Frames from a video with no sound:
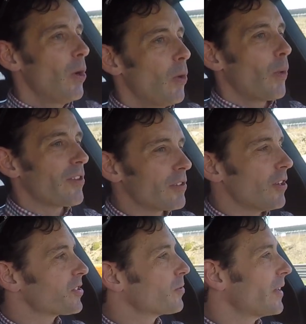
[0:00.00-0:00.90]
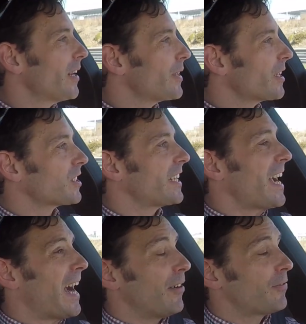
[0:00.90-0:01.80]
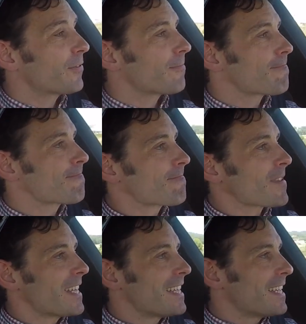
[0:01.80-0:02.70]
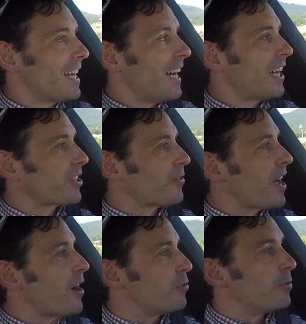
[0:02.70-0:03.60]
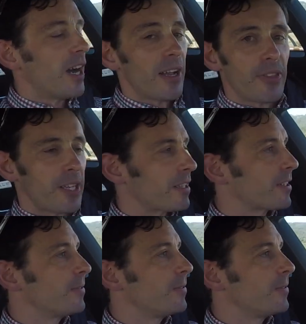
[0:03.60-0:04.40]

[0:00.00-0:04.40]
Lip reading: Whether or not it's the one I would actually have, I don't know. I think